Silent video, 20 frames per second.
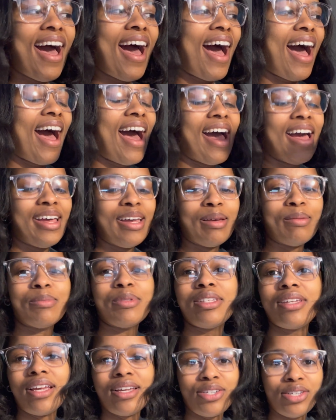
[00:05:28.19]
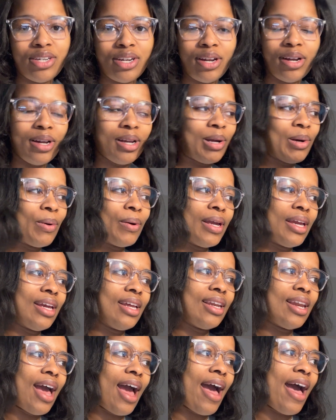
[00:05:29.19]
I am stationary
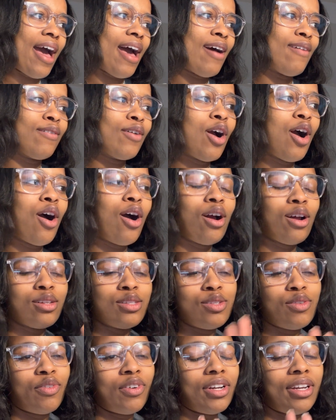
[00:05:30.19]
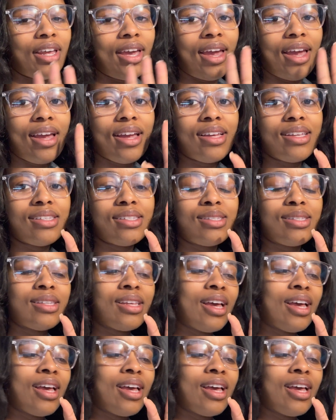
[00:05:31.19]
queen. I have cards for days,